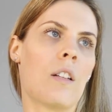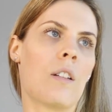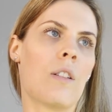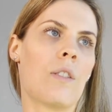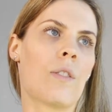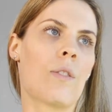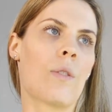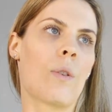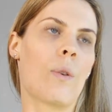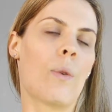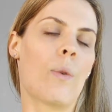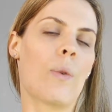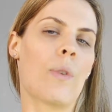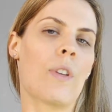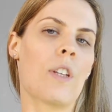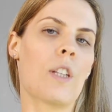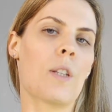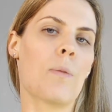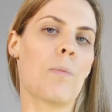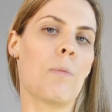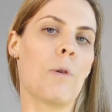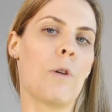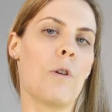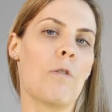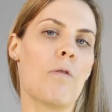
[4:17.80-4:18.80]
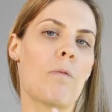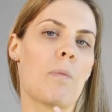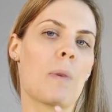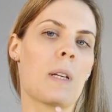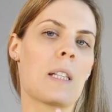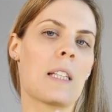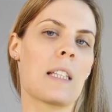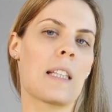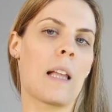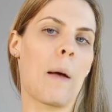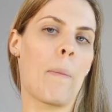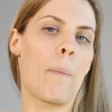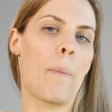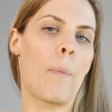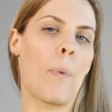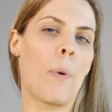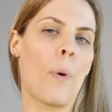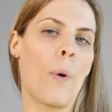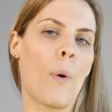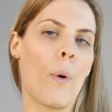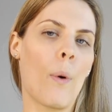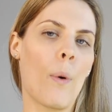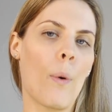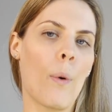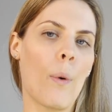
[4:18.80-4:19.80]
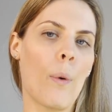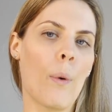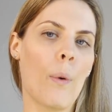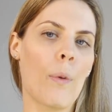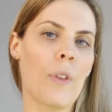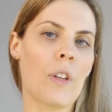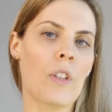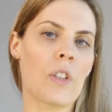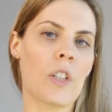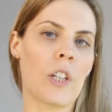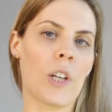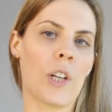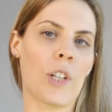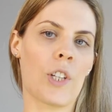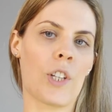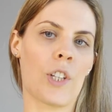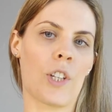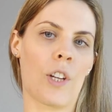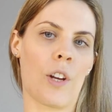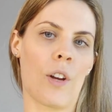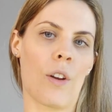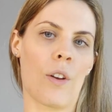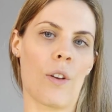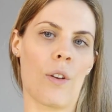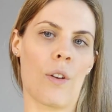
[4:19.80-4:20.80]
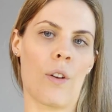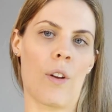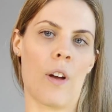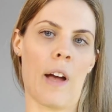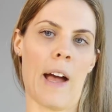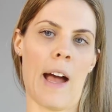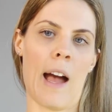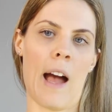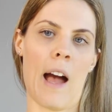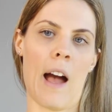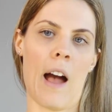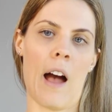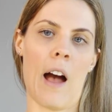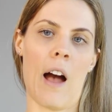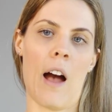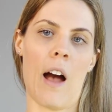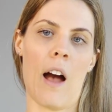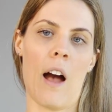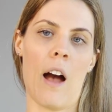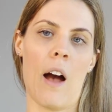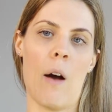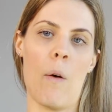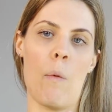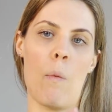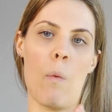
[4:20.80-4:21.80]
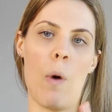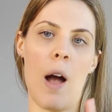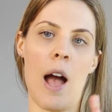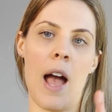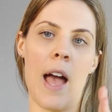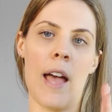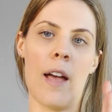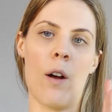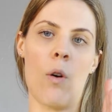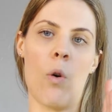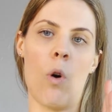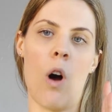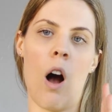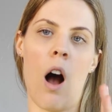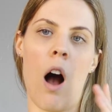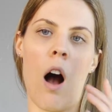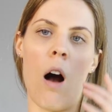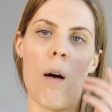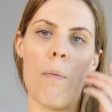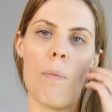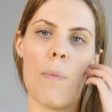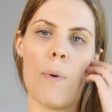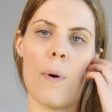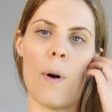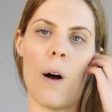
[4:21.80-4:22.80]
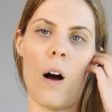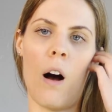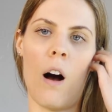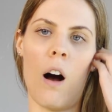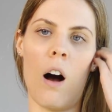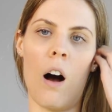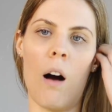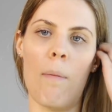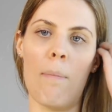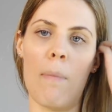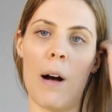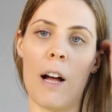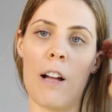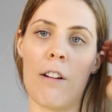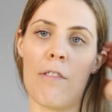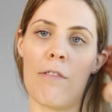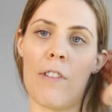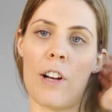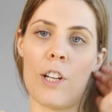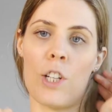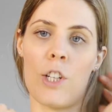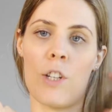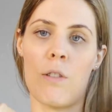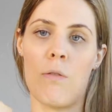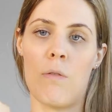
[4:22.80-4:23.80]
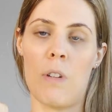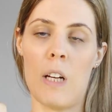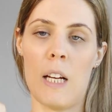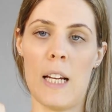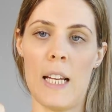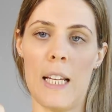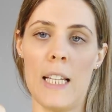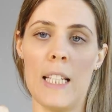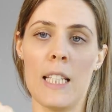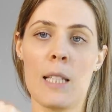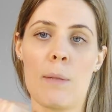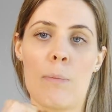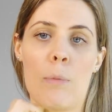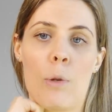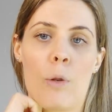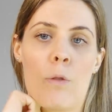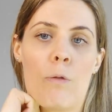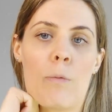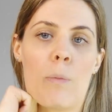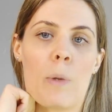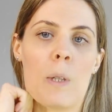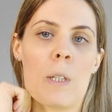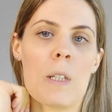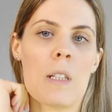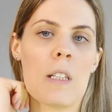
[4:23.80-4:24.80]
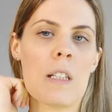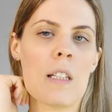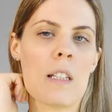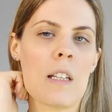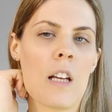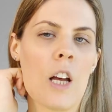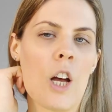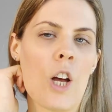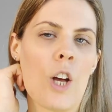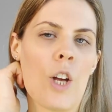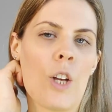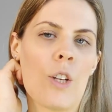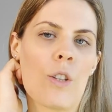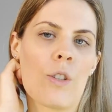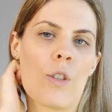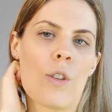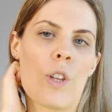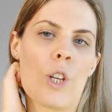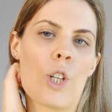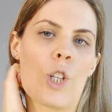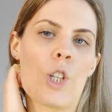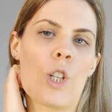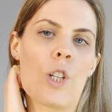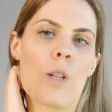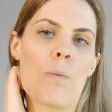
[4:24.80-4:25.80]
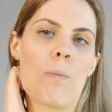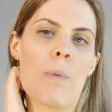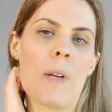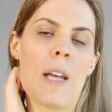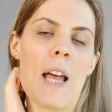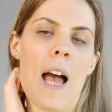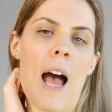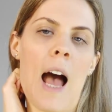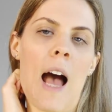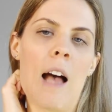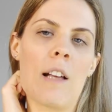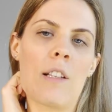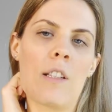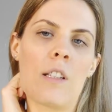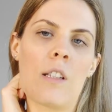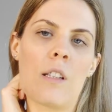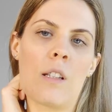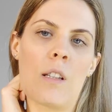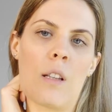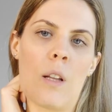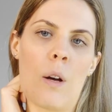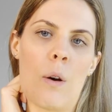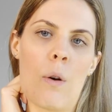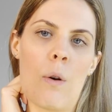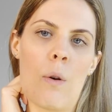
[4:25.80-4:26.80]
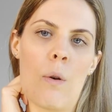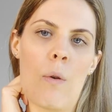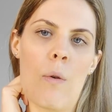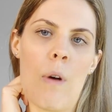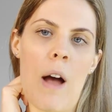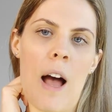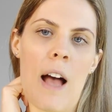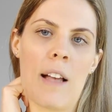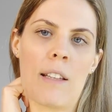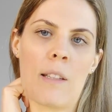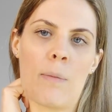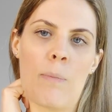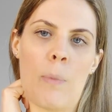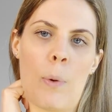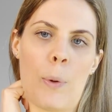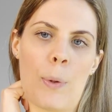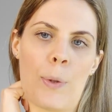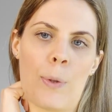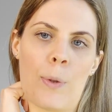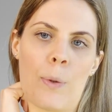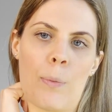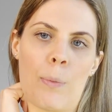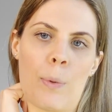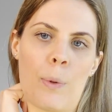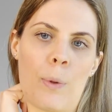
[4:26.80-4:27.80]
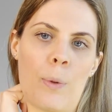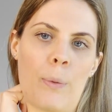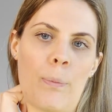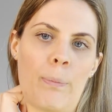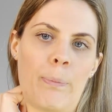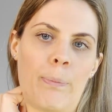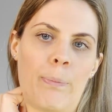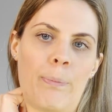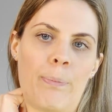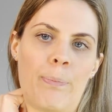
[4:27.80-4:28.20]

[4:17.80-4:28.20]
So all these movements that pull the tissue away or up are myofascial release movements. So they should be as slow as possible.